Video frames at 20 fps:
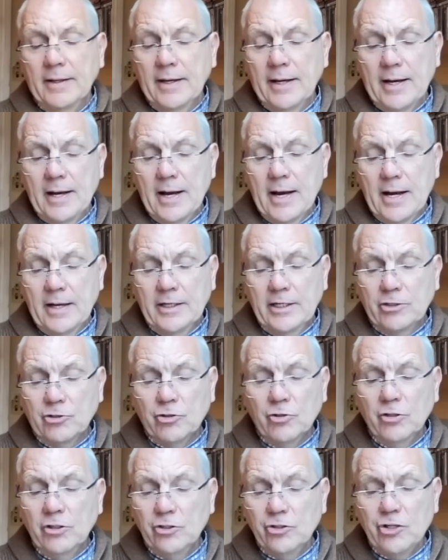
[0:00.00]
And it's
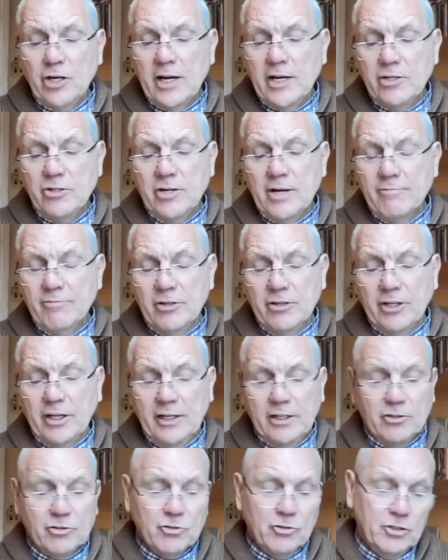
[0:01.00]
going to change
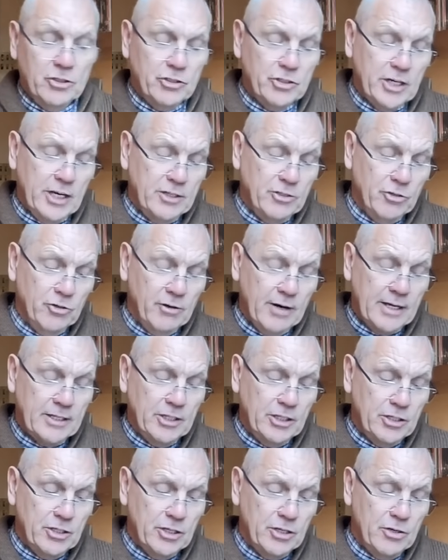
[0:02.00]
everything, it's going to change your
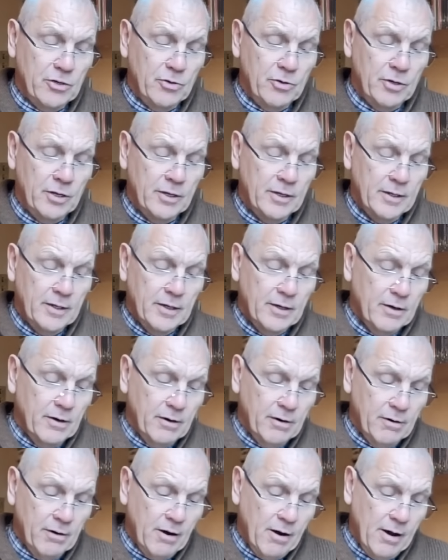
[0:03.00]
attitude,
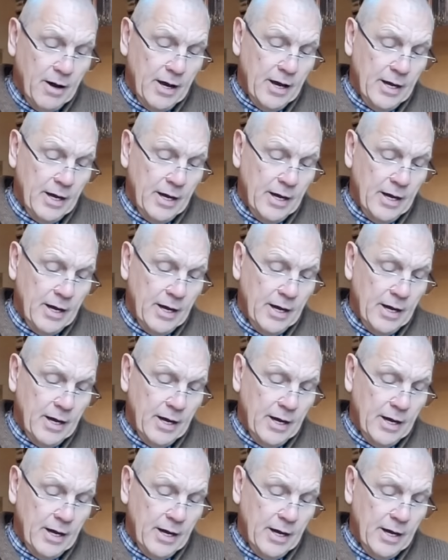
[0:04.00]
all right,